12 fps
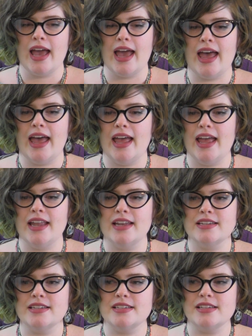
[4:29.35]

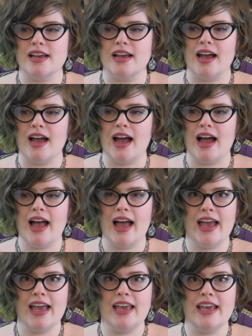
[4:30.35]
And
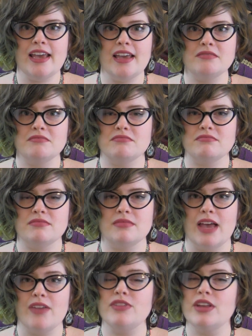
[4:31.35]
I
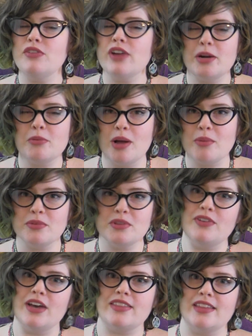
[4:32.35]
have never had a problem with
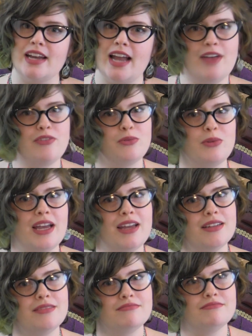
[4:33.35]
the fact that I haven't
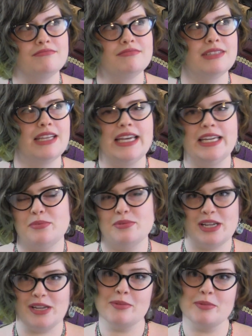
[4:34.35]
read
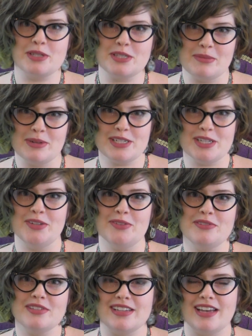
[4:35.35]
80% of the books on my
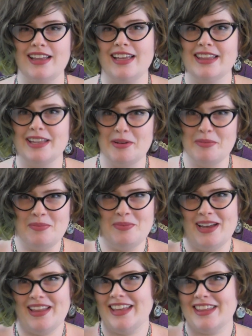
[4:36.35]
shelves. I like them.
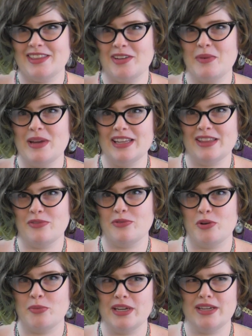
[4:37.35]
I like that they're waiting there
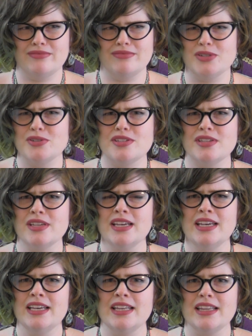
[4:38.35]
for me. There's
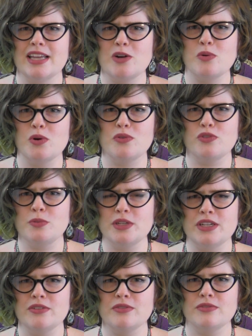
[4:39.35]
that quote from
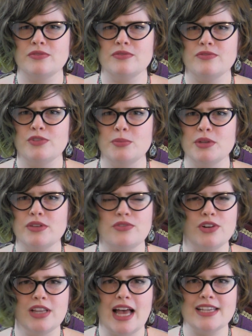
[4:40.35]
Looking for
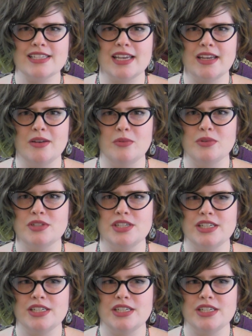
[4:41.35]
Alaska where